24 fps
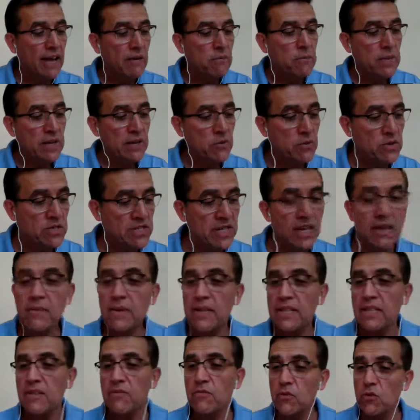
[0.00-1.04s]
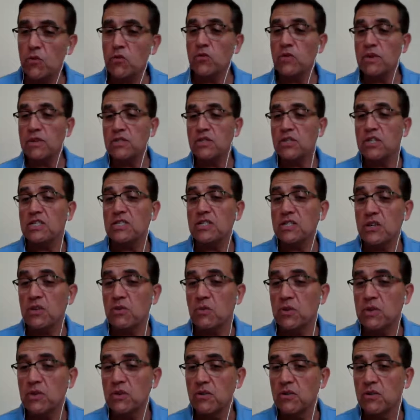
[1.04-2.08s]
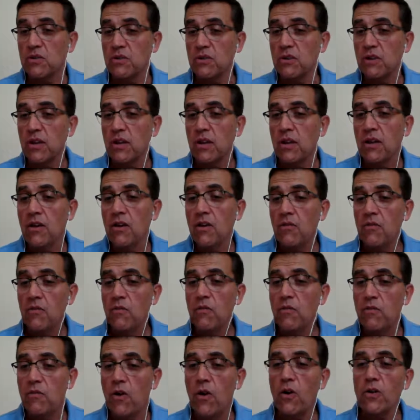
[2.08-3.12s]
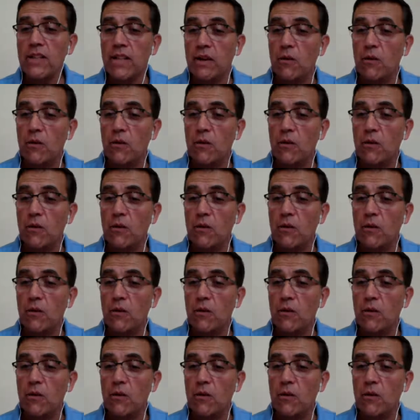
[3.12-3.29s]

be receiving if you register with your phone.